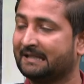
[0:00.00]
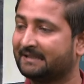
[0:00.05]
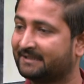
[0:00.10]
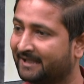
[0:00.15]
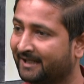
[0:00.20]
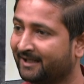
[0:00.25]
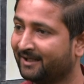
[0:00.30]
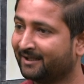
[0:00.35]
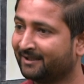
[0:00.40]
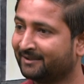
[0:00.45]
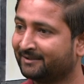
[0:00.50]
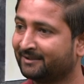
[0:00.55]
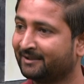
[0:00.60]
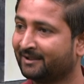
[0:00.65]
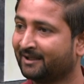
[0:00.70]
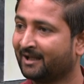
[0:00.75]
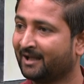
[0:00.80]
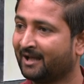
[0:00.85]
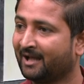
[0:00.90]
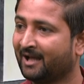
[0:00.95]
Jannat,
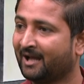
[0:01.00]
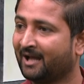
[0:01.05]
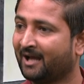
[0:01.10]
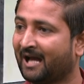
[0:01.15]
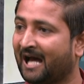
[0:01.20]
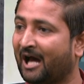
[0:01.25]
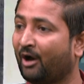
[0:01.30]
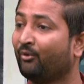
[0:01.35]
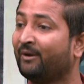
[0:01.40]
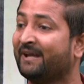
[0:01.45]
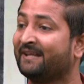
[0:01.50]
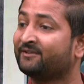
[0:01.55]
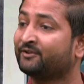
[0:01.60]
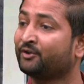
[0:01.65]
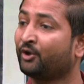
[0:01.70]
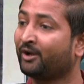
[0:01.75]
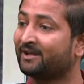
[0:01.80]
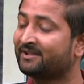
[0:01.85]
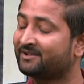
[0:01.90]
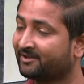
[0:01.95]
how has
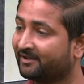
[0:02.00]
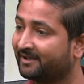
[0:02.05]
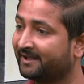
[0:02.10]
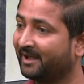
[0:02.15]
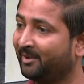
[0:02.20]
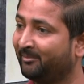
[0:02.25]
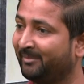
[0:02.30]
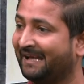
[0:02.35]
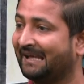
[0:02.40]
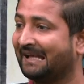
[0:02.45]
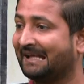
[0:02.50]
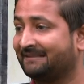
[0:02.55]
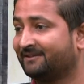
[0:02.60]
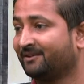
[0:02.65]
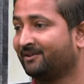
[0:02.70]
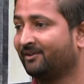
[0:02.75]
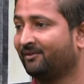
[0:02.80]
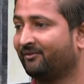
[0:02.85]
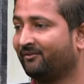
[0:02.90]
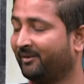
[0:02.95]
your journey been as
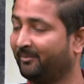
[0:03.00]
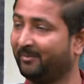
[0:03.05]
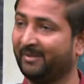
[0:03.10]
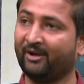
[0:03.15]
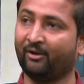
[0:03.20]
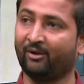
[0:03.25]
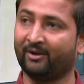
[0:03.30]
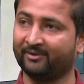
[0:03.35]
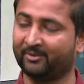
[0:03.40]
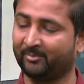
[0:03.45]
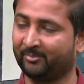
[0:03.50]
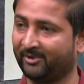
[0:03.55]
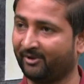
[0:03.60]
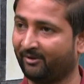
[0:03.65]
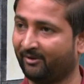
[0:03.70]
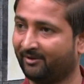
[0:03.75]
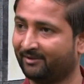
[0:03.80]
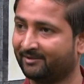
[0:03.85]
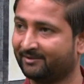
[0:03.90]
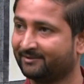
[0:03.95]
a women
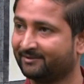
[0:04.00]
entrepreneur?